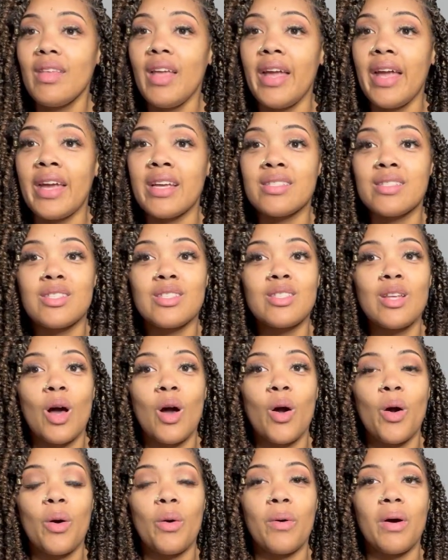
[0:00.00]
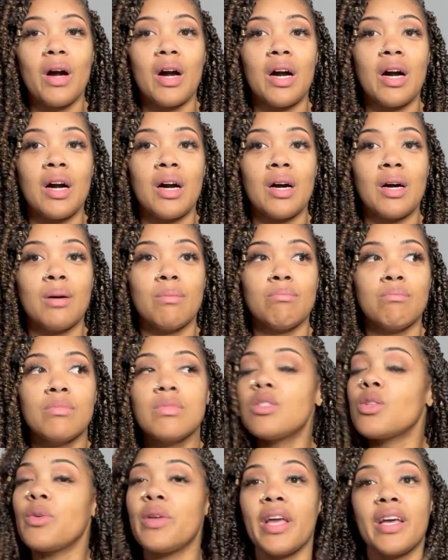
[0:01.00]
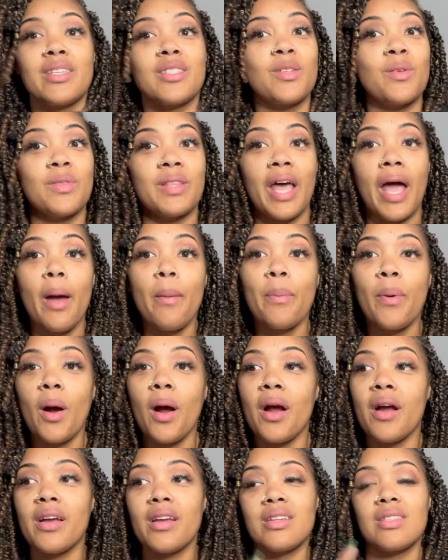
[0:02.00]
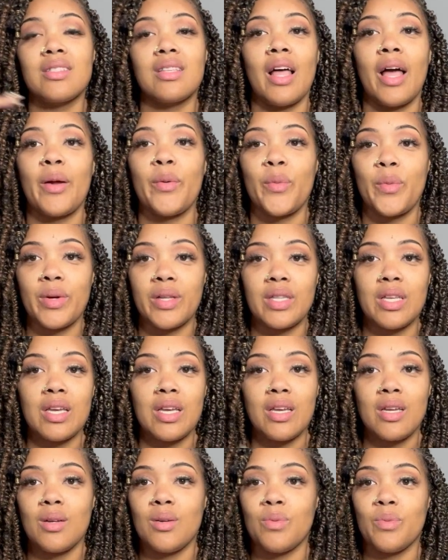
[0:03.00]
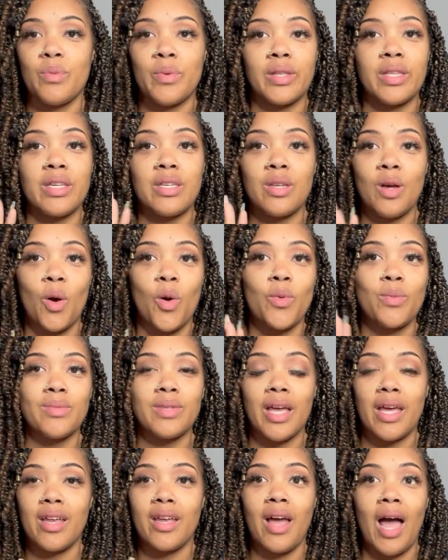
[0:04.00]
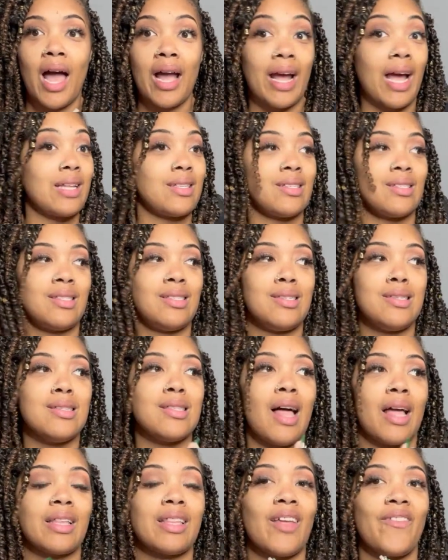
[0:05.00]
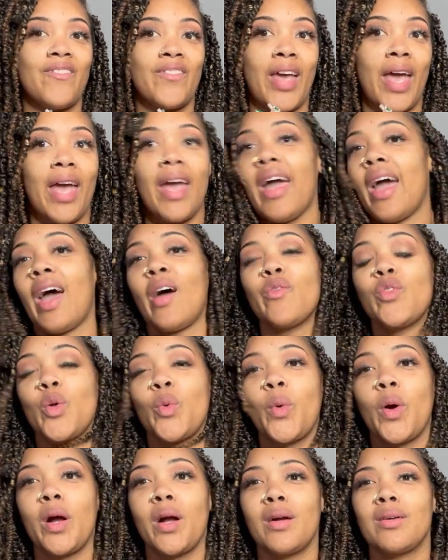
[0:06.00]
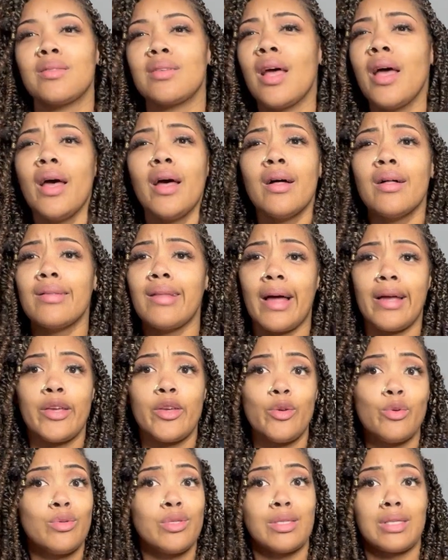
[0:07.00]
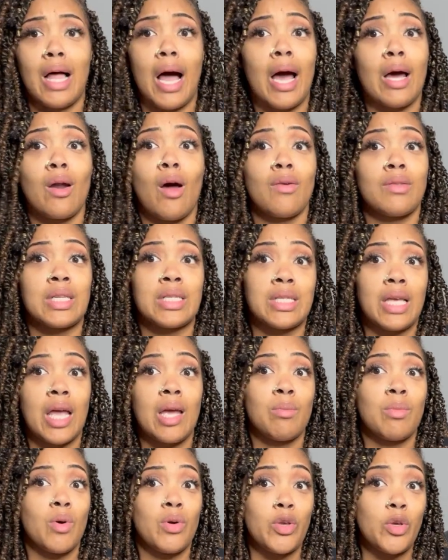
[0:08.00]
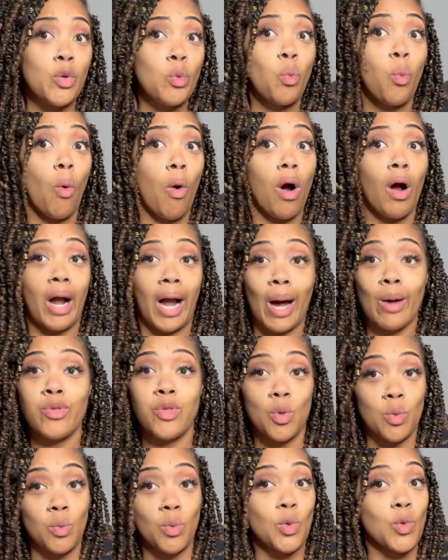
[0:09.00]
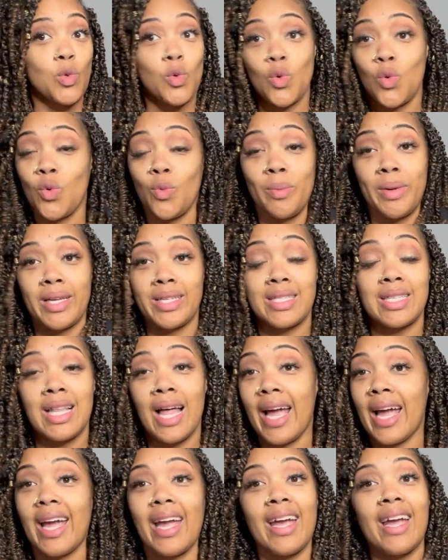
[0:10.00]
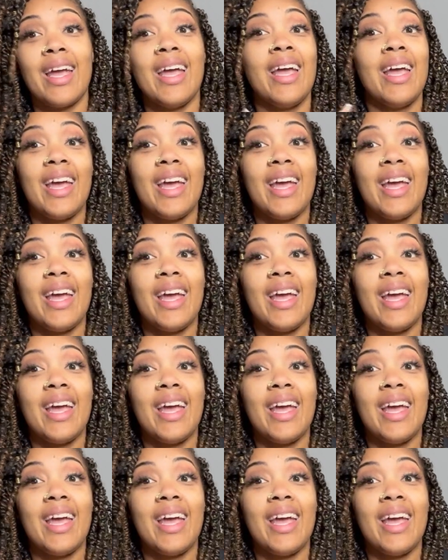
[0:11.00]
and so um so yeah so that part is like really really dope that i got to see like the fat afterwards like you slide off the table you walk out the room it's like